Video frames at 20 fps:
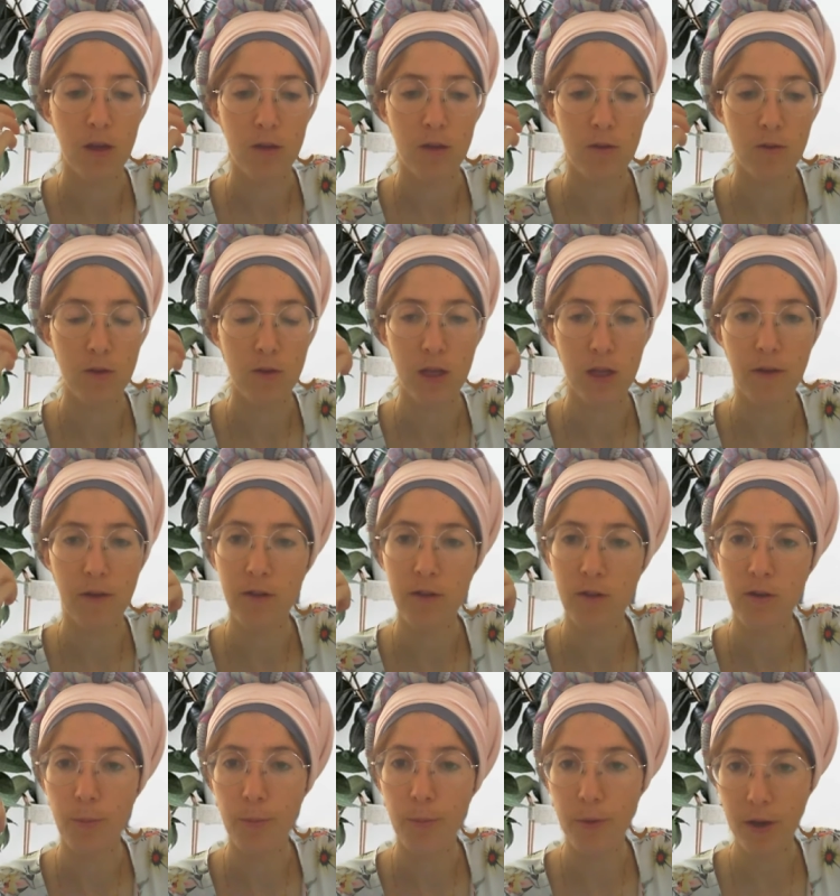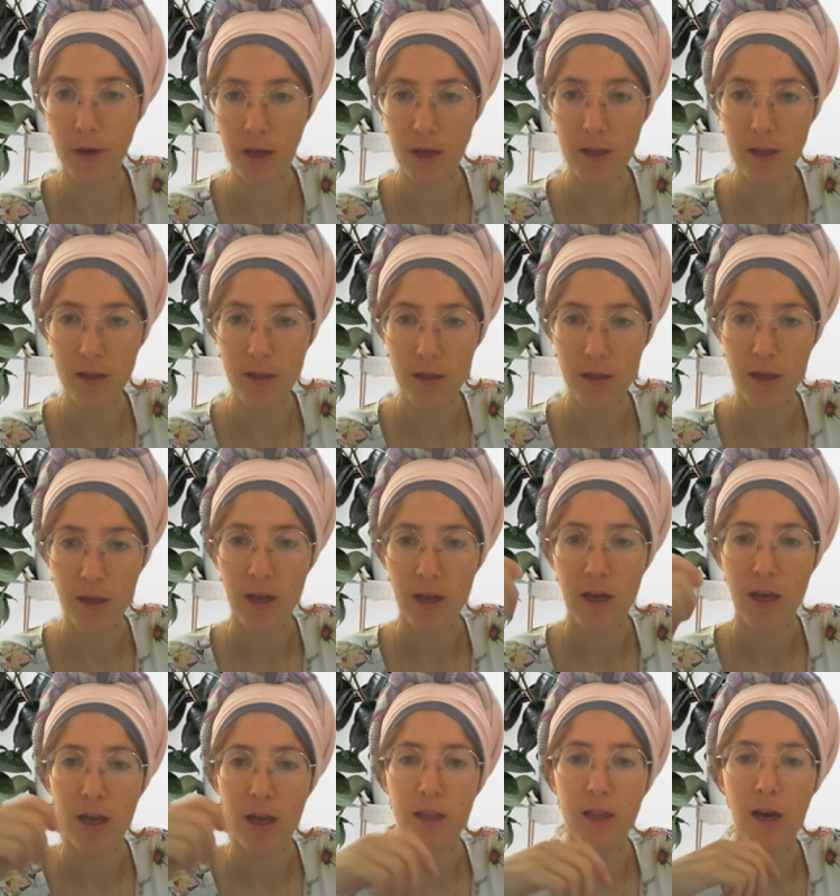stuff in your brain,
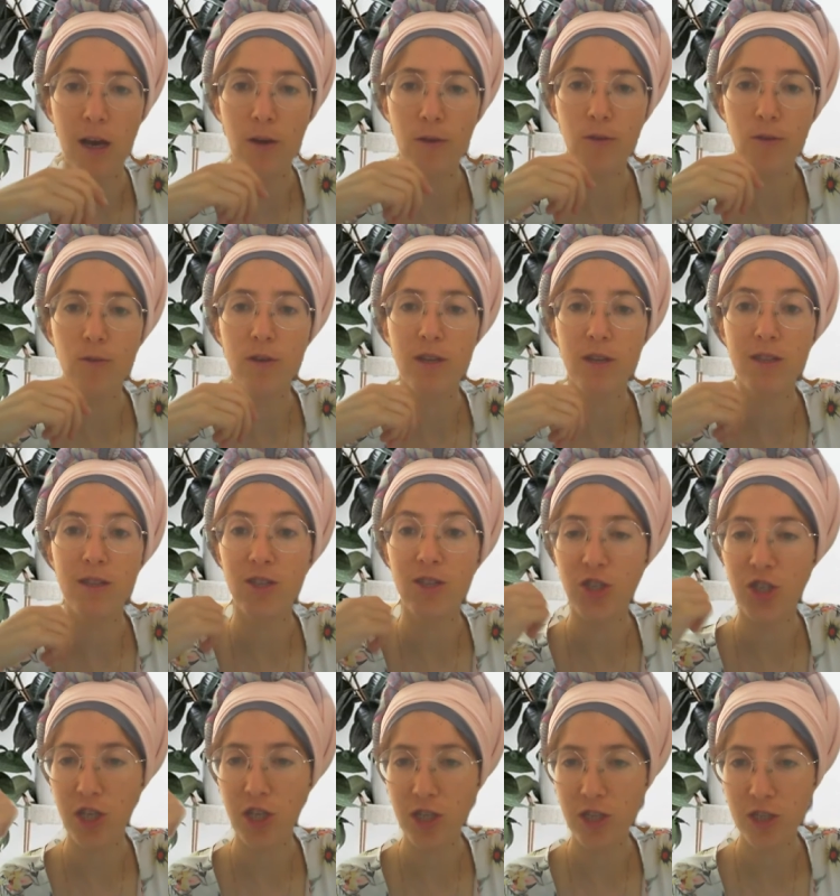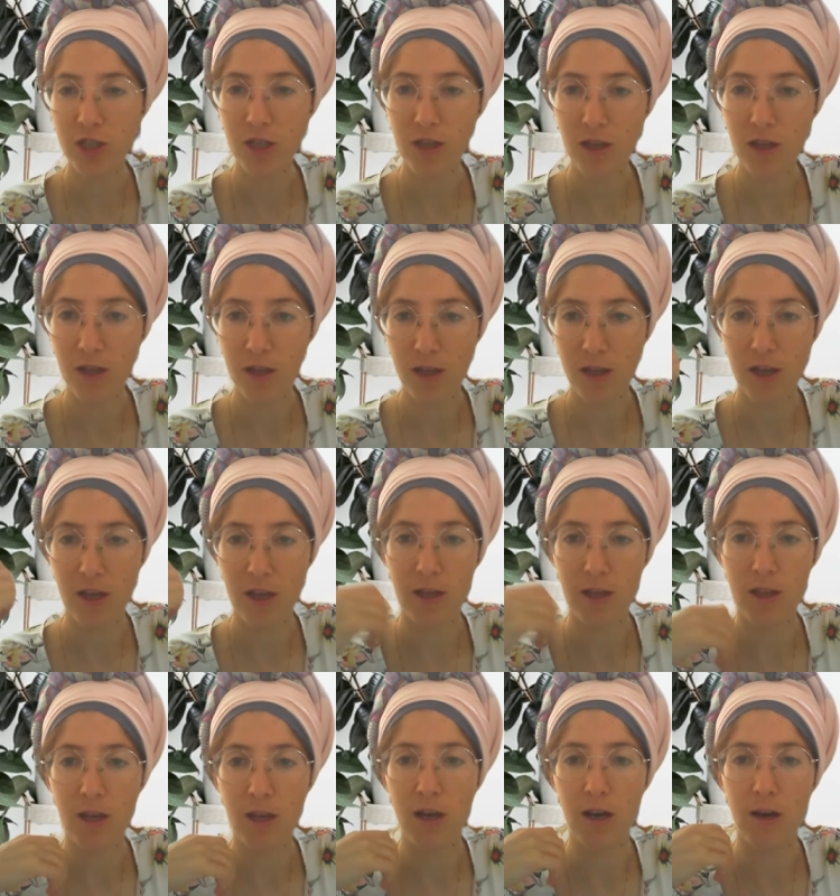and how you can change it and
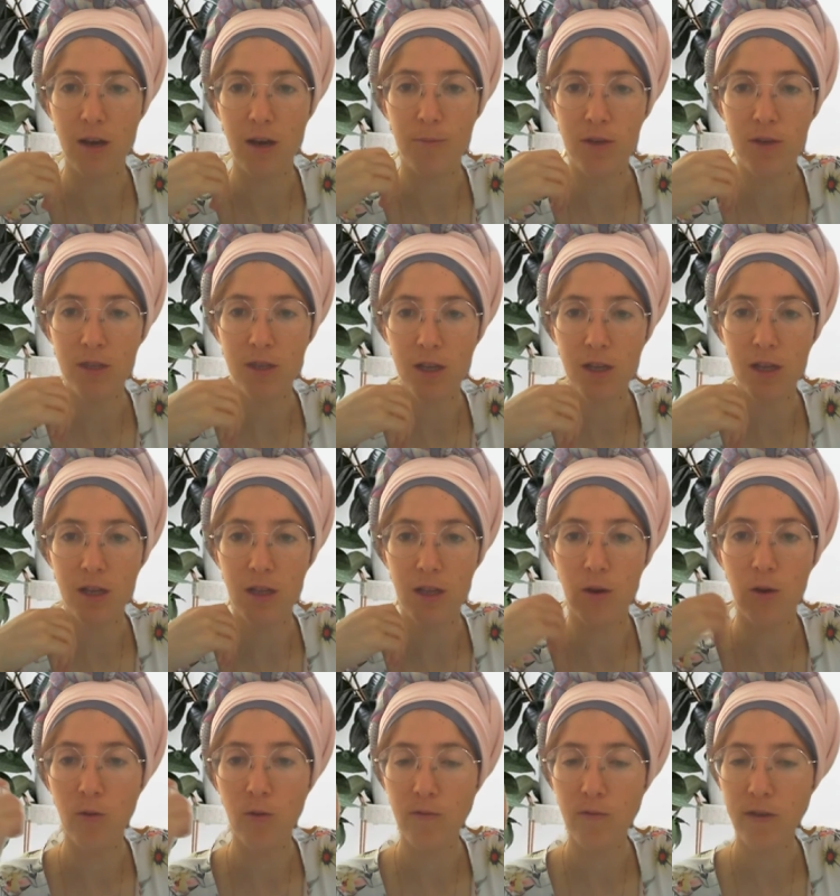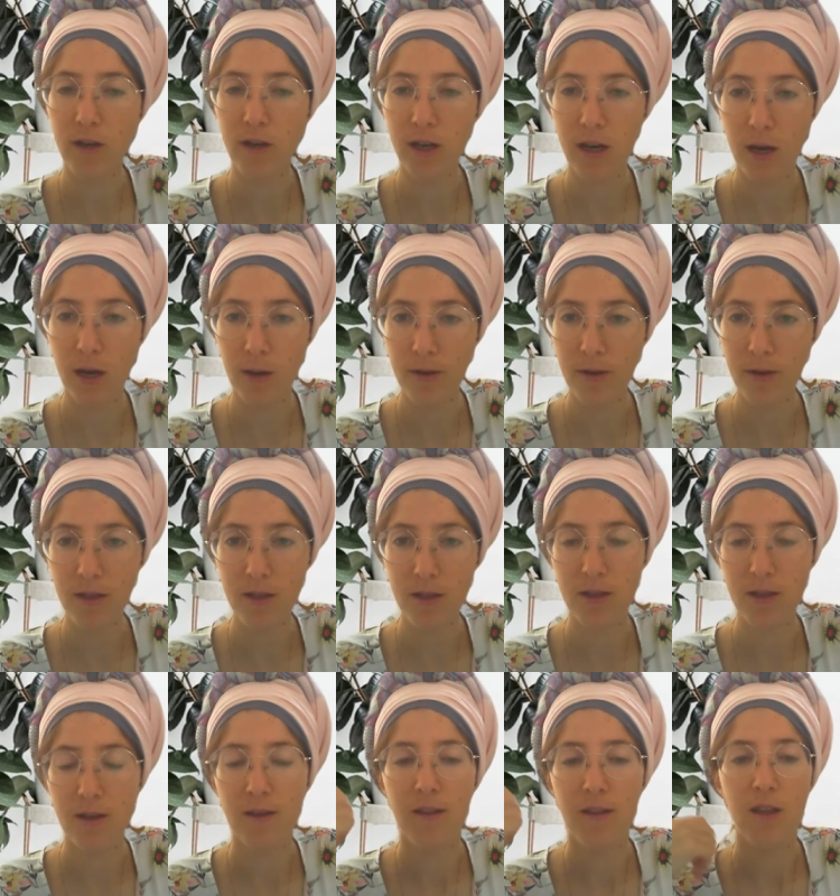basically overcome it
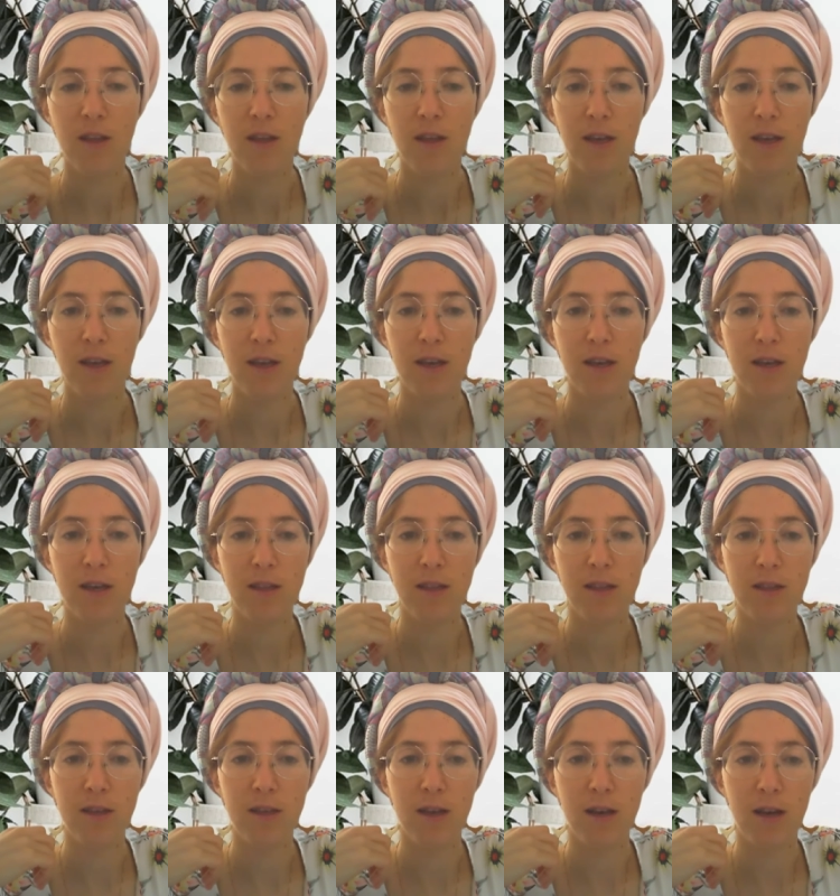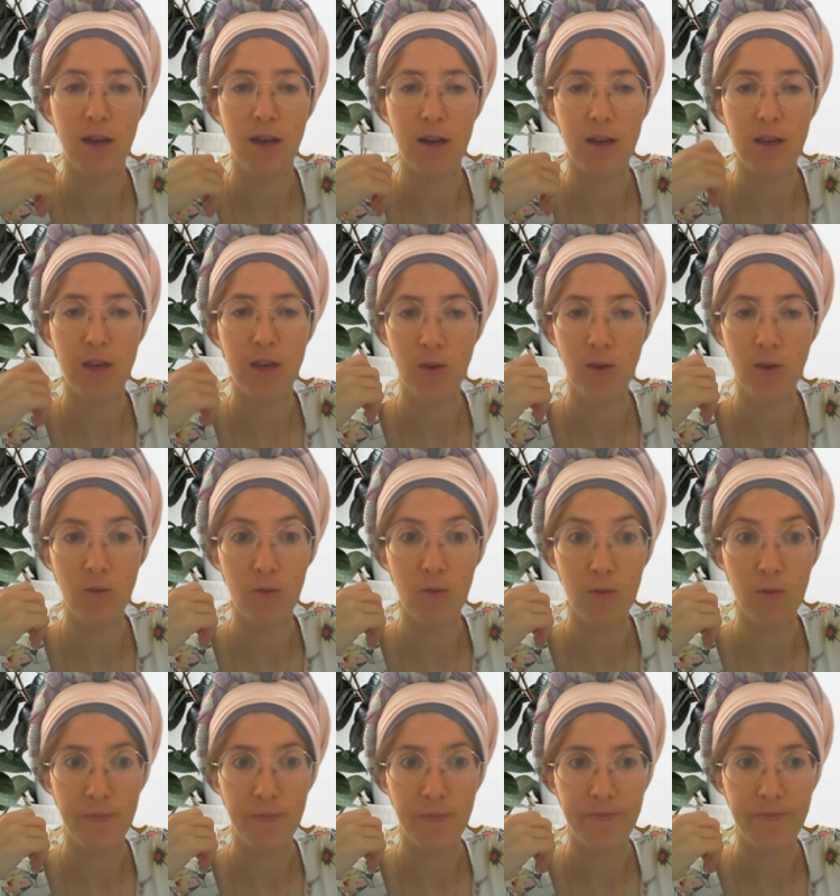and cure.